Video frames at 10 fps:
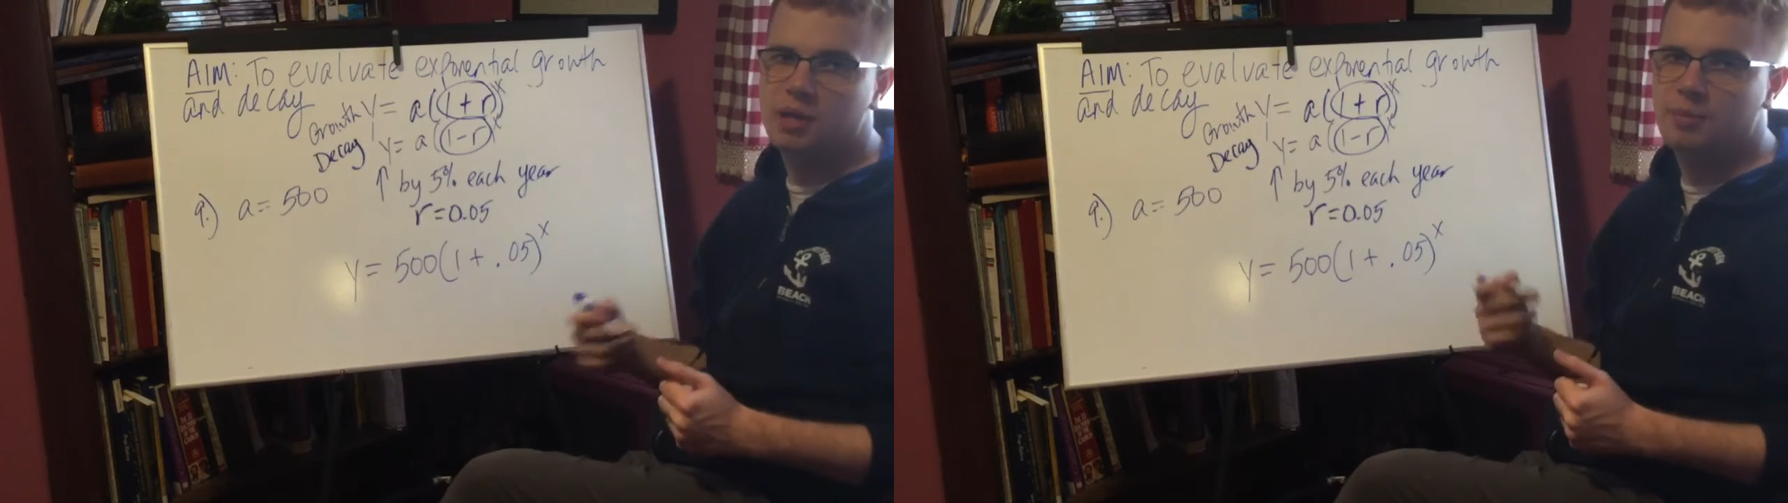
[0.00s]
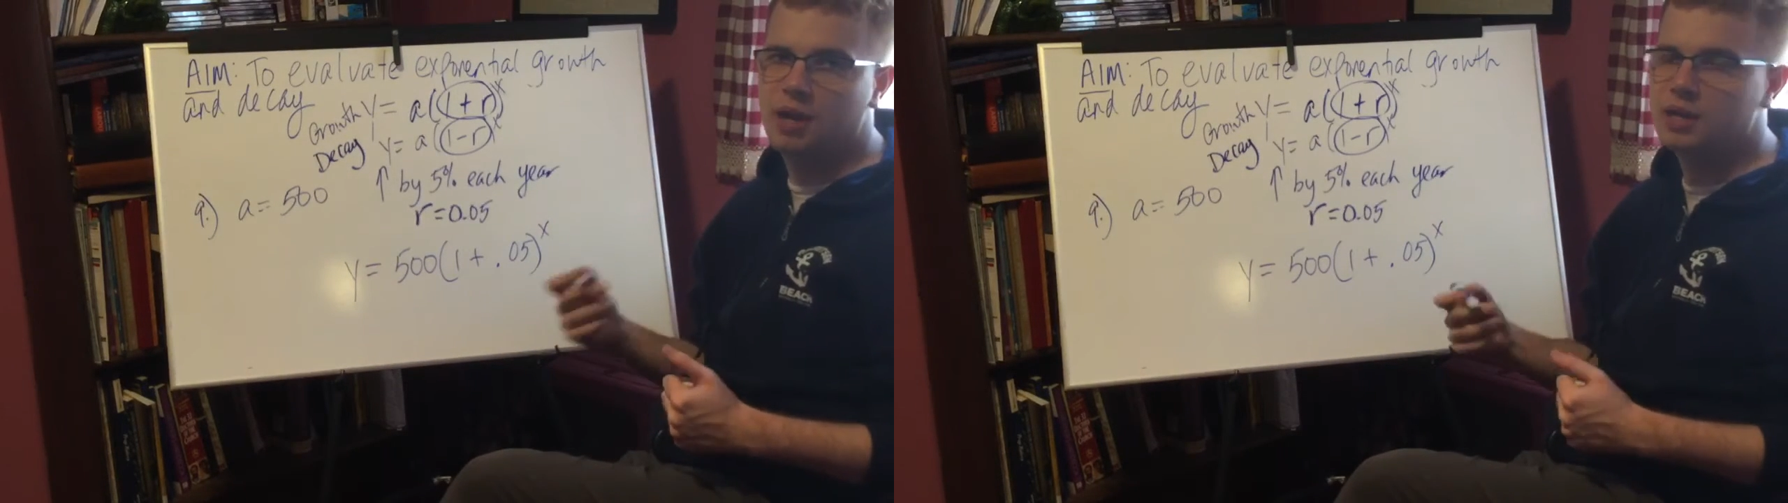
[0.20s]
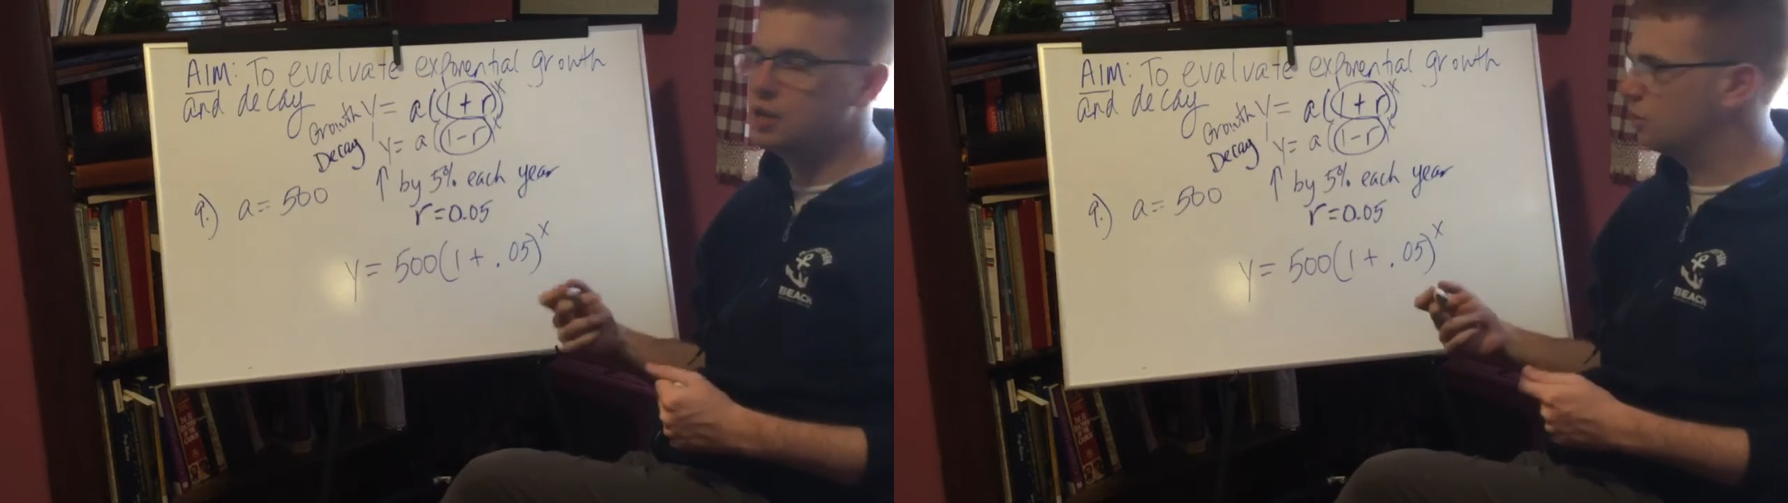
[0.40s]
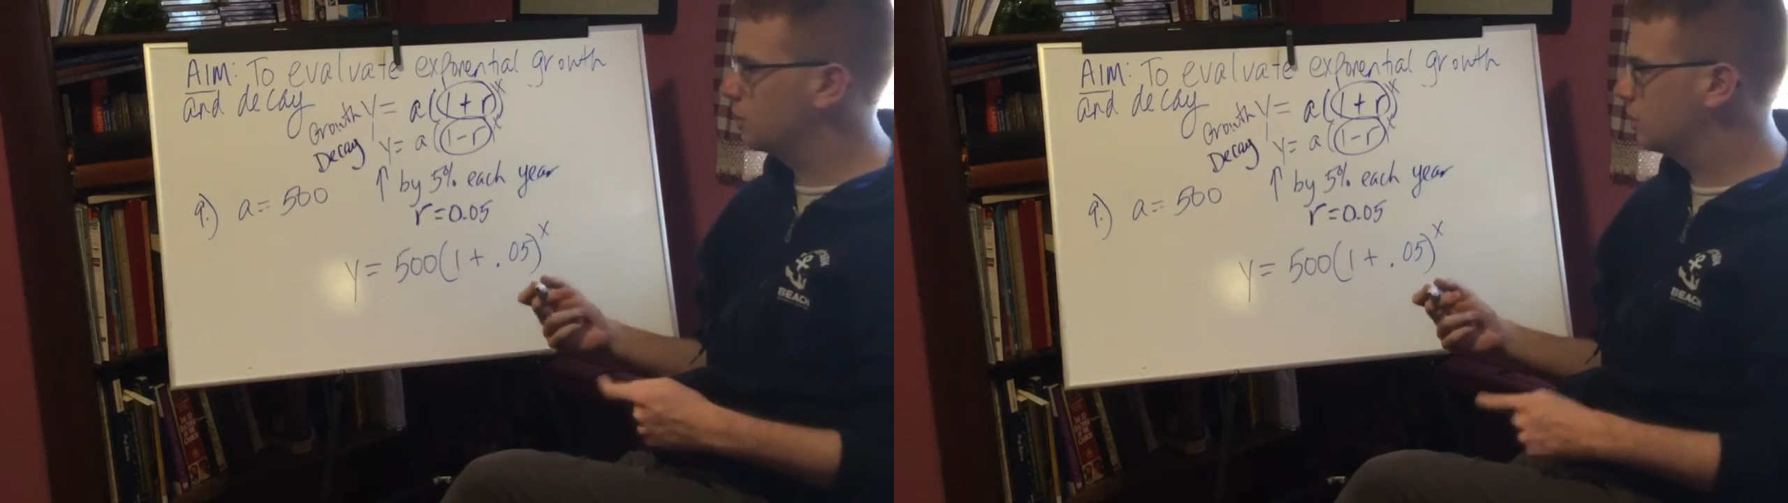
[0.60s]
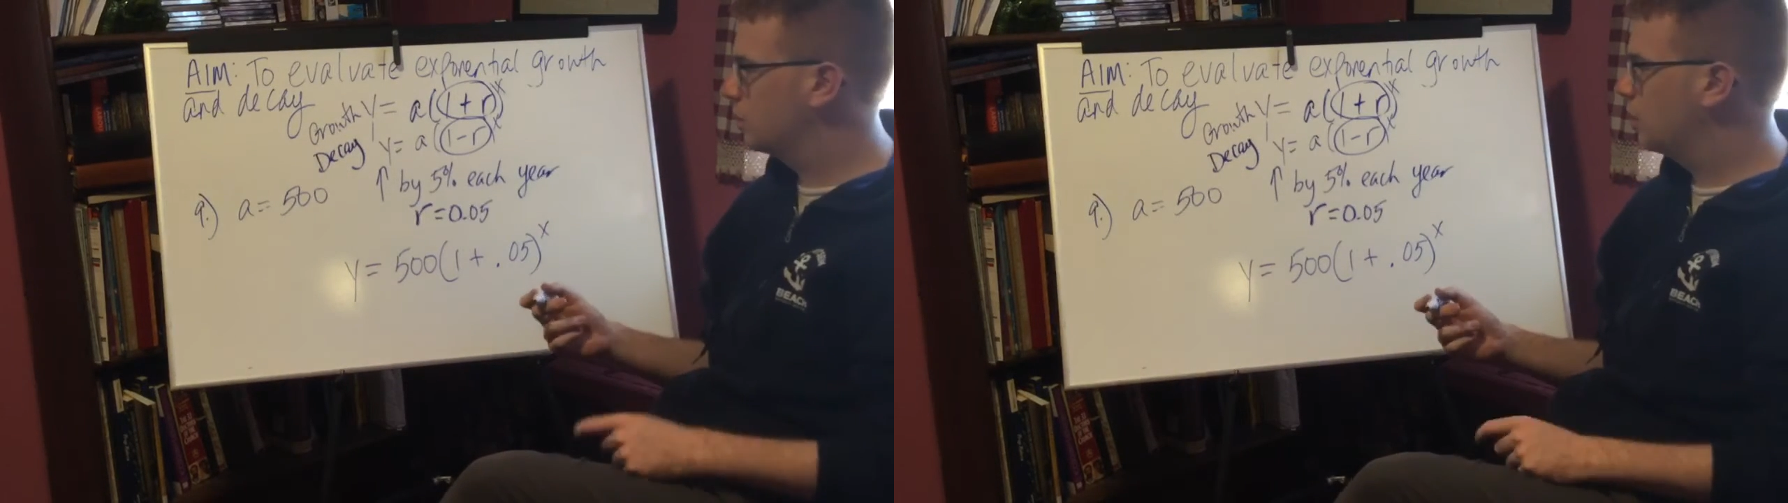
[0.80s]
the amount of
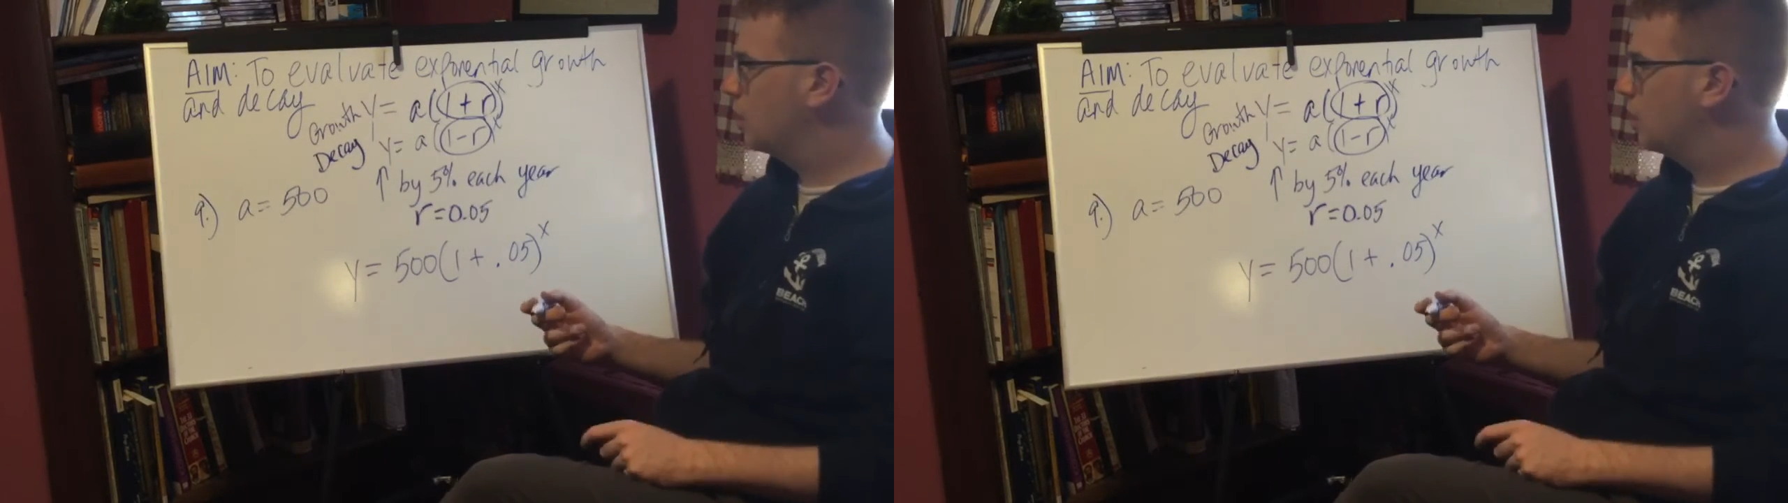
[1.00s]
years.